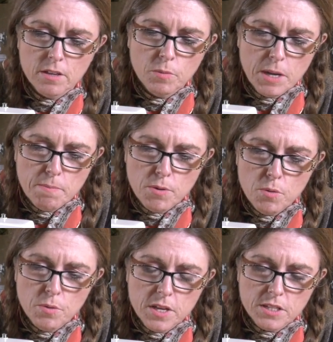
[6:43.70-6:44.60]
when I
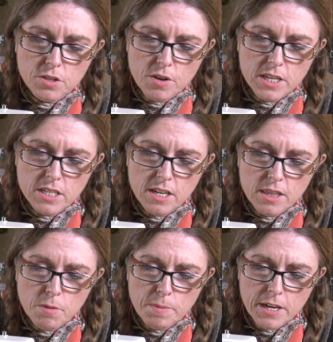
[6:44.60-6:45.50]
pull this thread here,
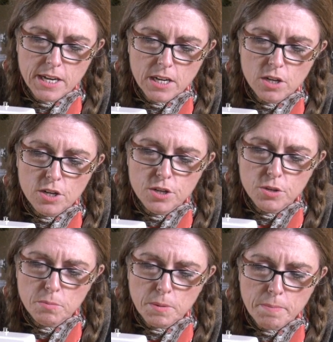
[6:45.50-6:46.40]
there'll be a little
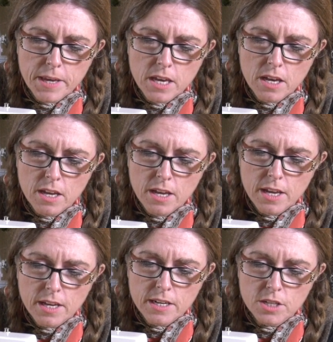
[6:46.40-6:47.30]
loop up here.
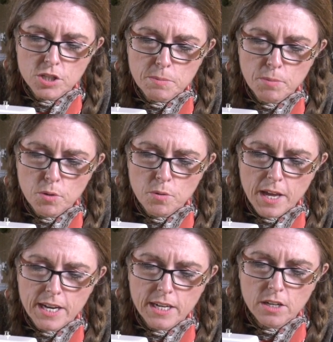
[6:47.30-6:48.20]
Now just pull
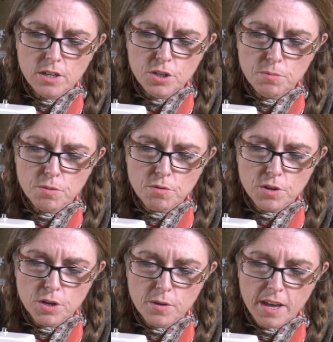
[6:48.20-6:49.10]
that little loop
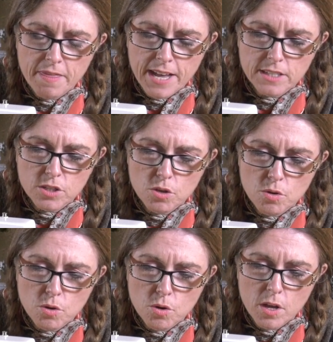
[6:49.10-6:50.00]
through, and that's
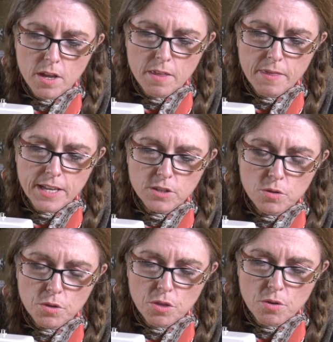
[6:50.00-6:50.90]
your
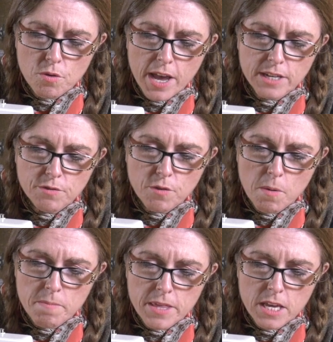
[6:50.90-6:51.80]
thread
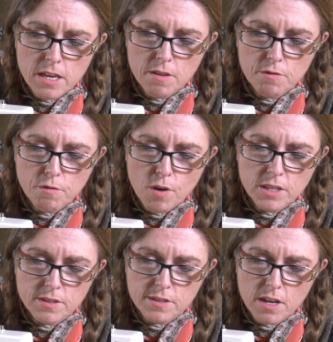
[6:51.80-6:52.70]
from the
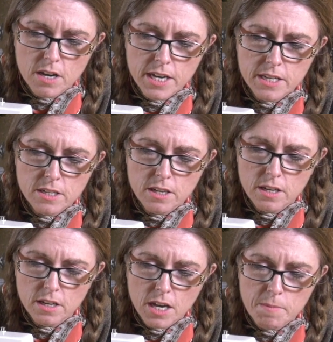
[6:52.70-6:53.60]
front side
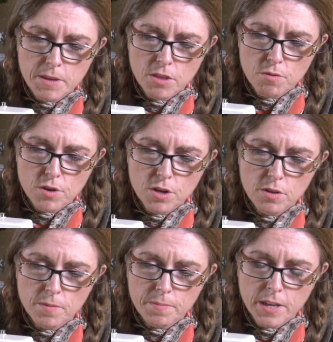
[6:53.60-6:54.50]
coming through.